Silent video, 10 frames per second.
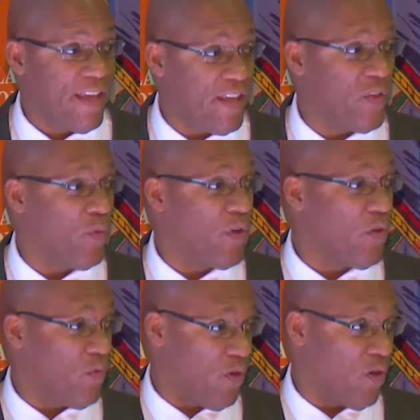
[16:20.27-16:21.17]
in the
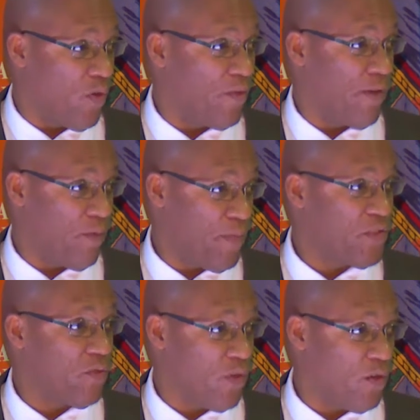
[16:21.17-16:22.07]
real world where the rubber meets
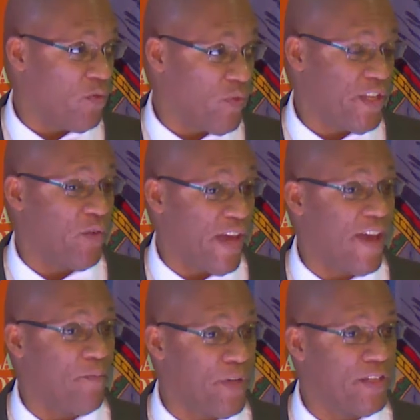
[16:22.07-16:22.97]
the road, when you don't
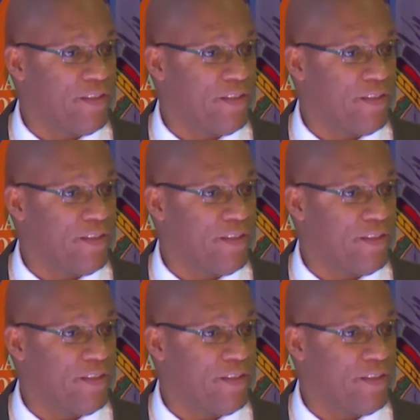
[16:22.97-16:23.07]
have but